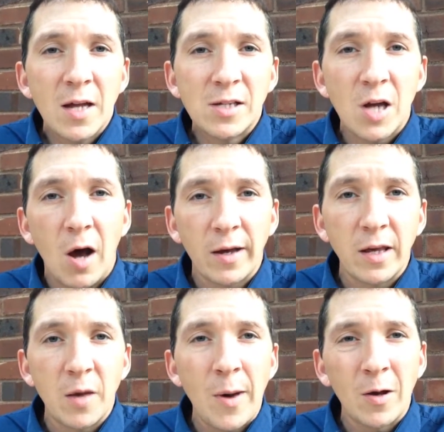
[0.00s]

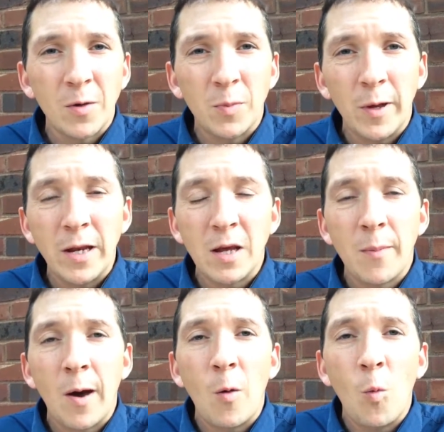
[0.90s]
talking about, complaining
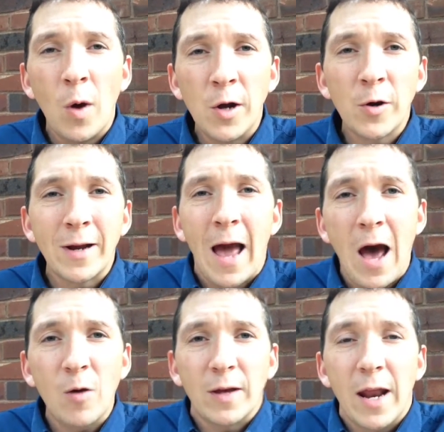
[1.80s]
about, wondering,
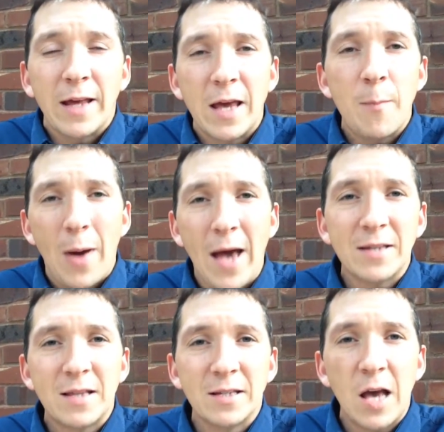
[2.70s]
how can I get
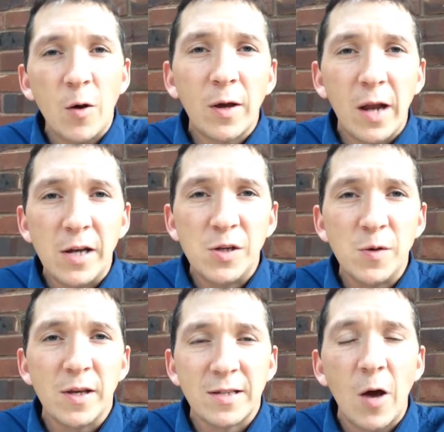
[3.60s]
past this? How can I do
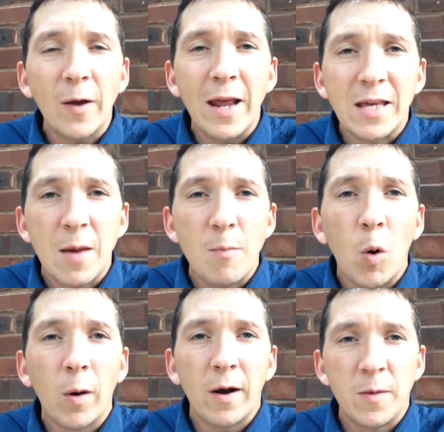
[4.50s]
this? How can I get
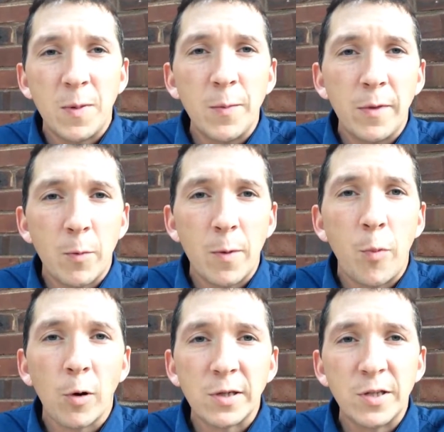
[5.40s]
more out of the people that
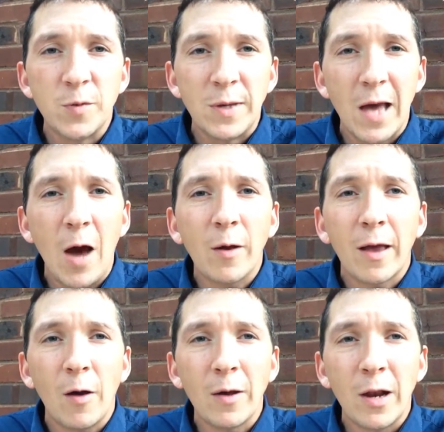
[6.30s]
report to me? How
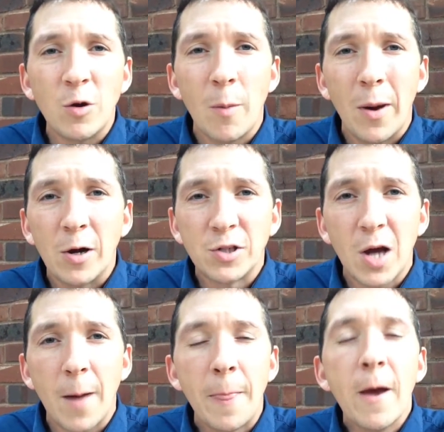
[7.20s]
can I do a better
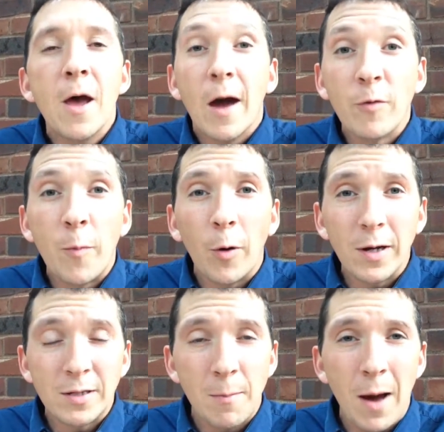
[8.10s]
job of
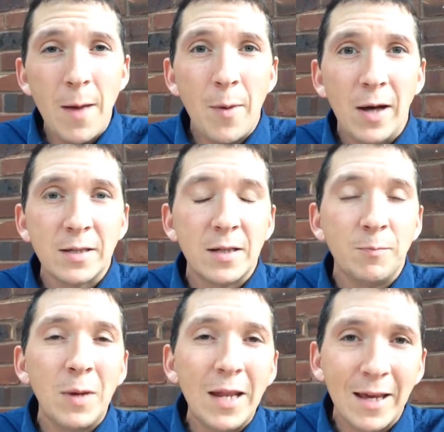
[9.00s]
reporting to my boss
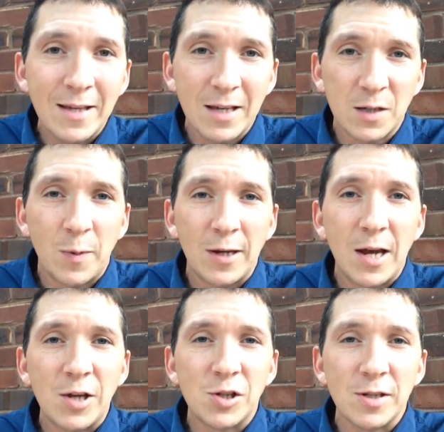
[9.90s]
and meeting his
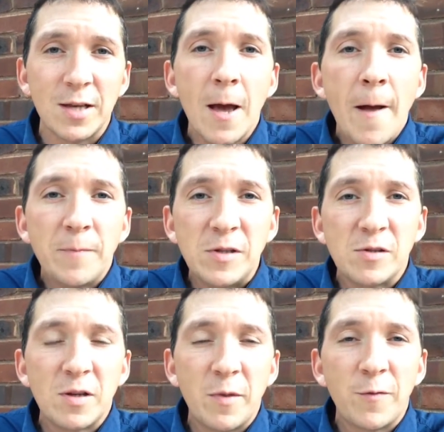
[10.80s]
expectations? These
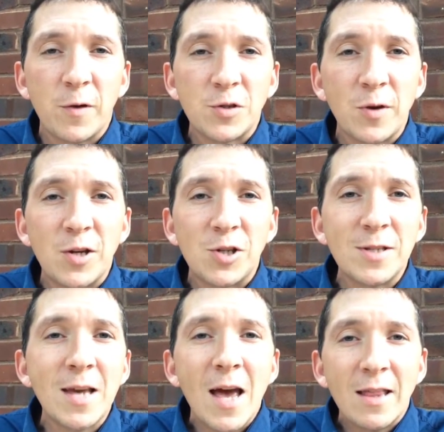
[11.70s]
are some of the
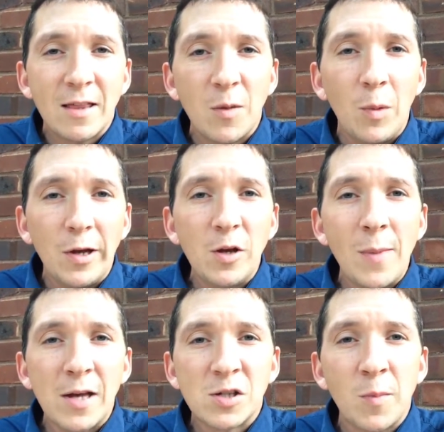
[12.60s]
frustrations that the Millennial
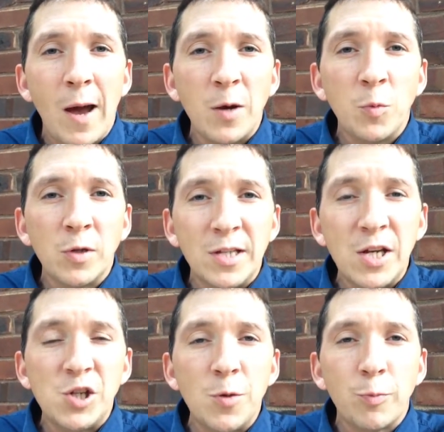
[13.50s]
Mastermind will
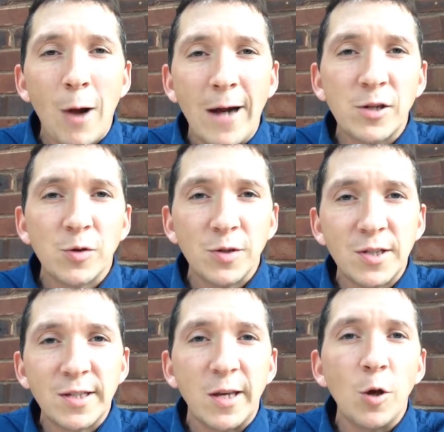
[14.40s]
teach you practical,
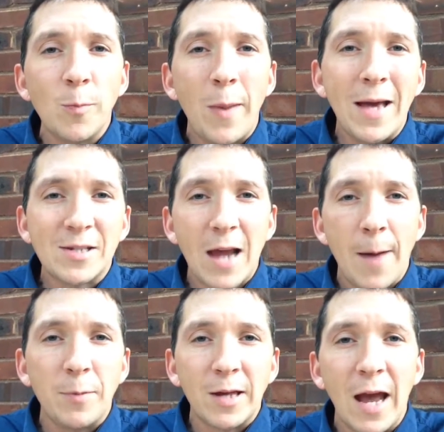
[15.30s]
skill-based
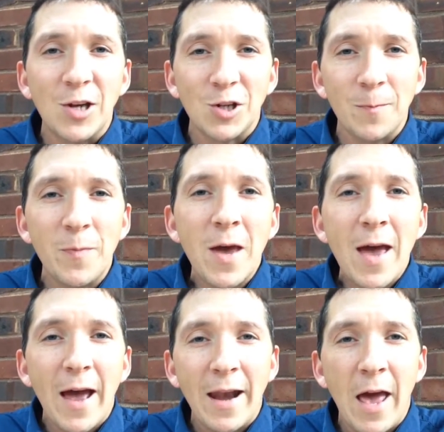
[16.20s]
application
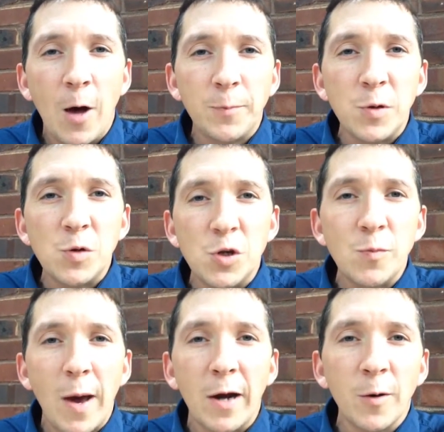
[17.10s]
and help you do
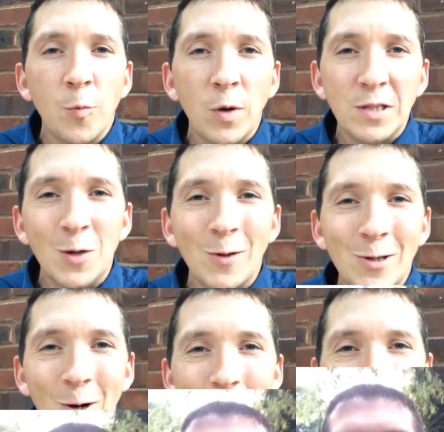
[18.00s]
better once you
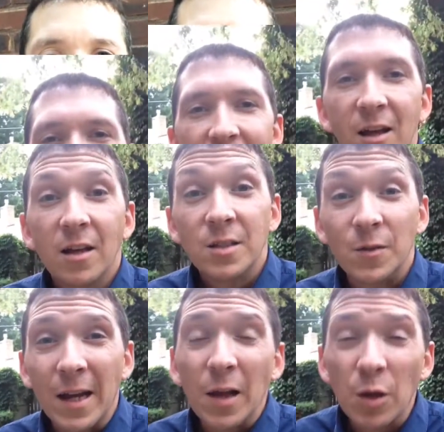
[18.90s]
return home. So
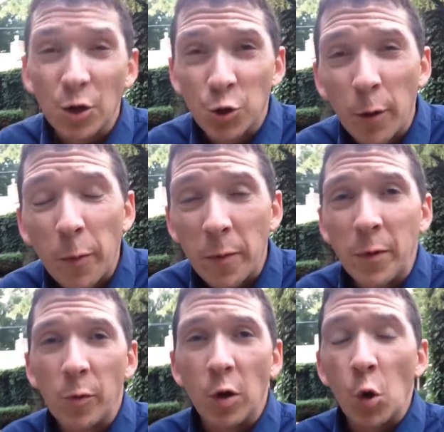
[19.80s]
take a little trip with
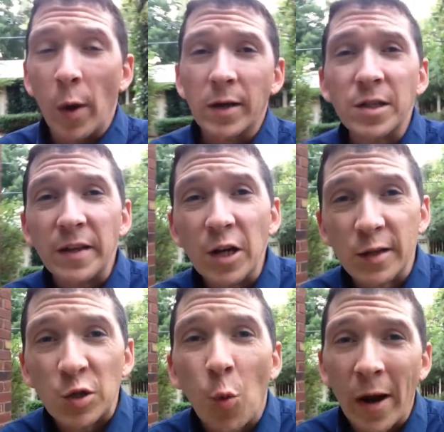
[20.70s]
me real quick to the year
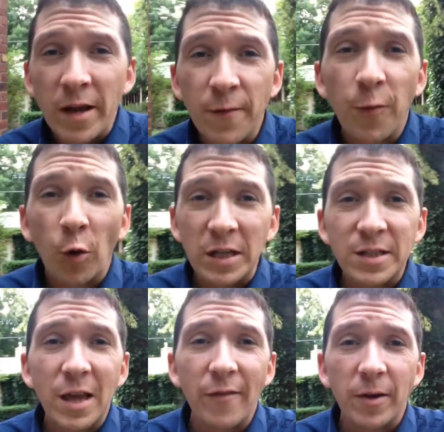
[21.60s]

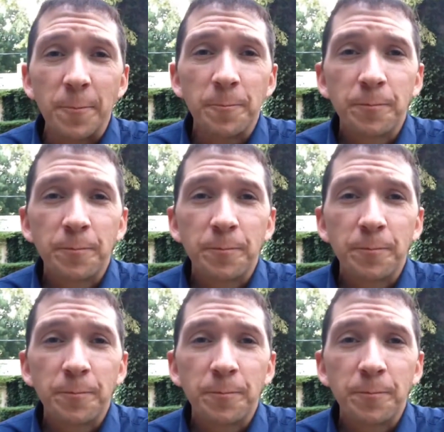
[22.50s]
2047.